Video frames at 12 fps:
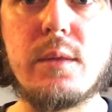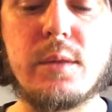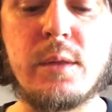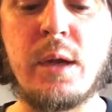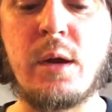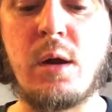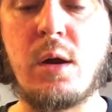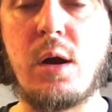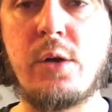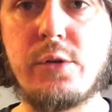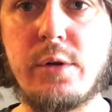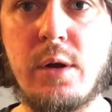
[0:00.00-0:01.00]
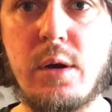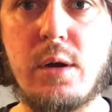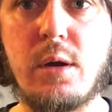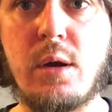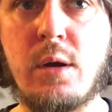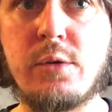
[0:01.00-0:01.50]
There are
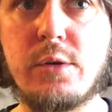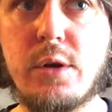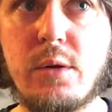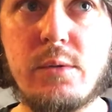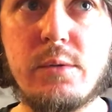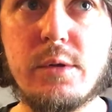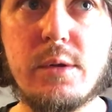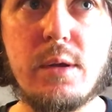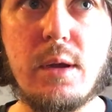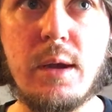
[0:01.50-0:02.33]
undertones,